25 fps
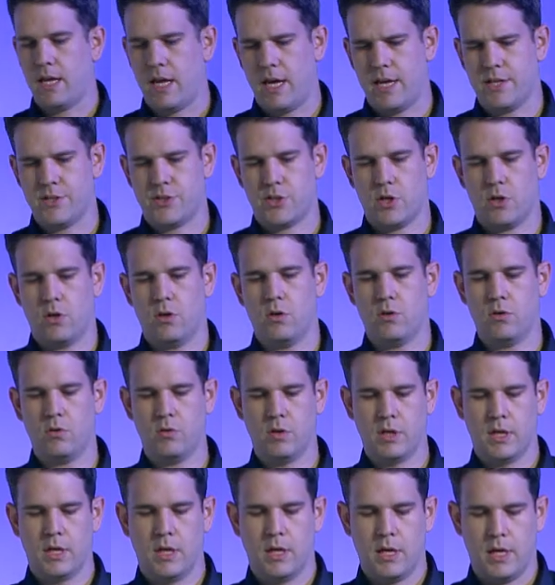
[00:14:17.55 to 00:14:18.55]
and
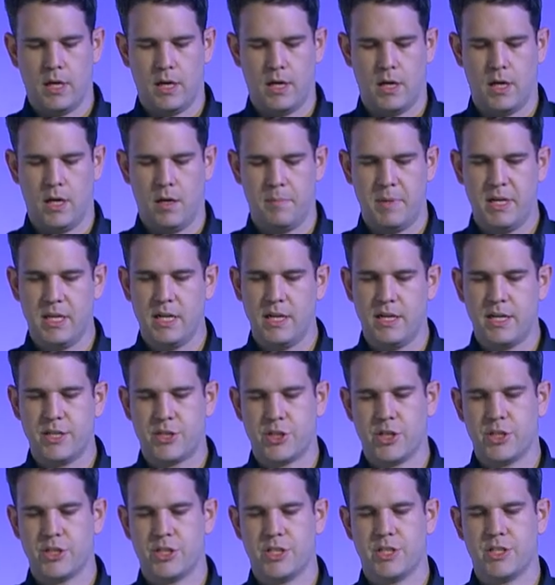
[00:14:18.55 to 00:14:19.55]
so um, in
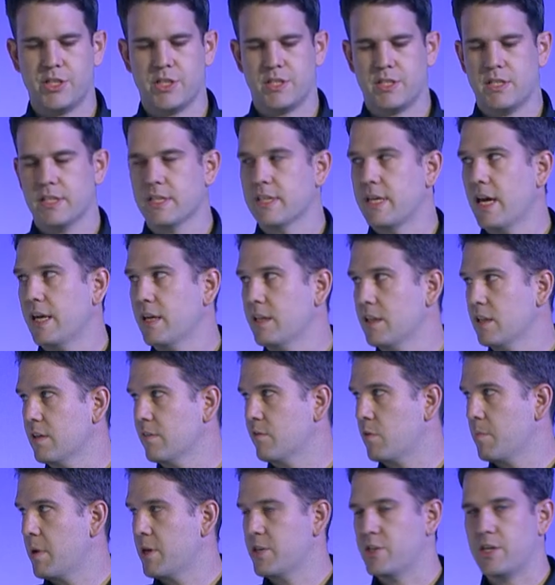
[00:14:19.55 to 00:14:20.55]
addition to just getting the
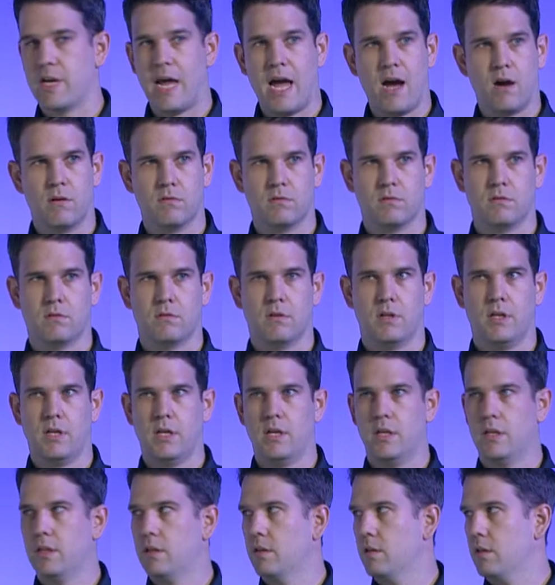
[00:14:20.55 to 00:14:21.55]
information out
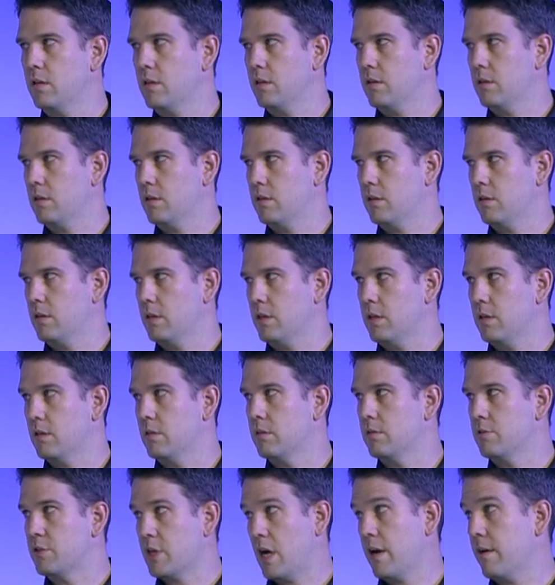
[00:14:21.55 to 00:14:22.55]
in, the,
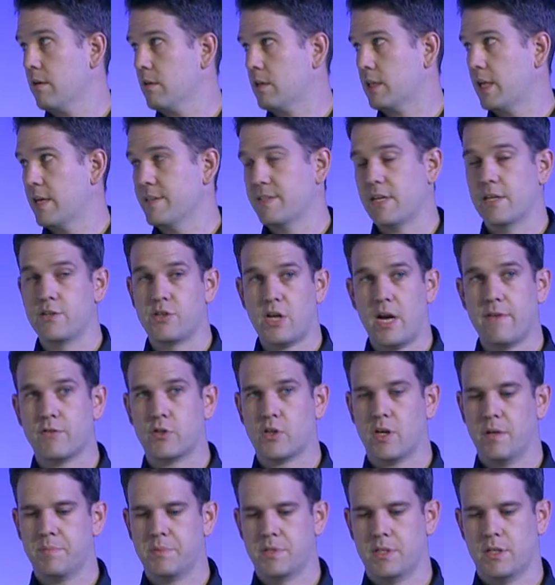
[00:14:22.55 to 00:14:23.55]
in client-side
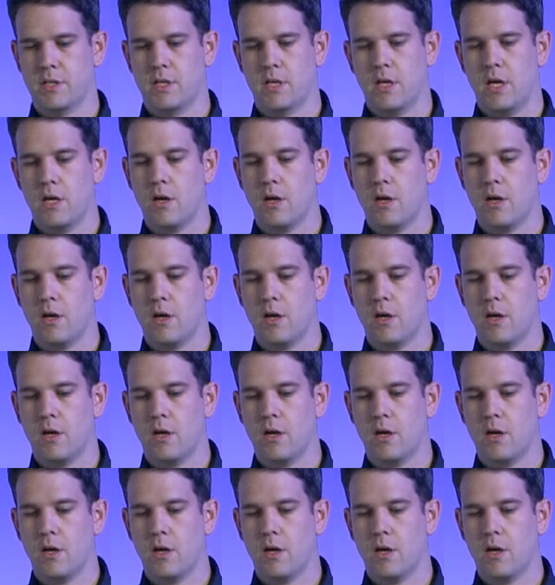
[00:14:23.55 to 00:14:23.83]
JavaScript,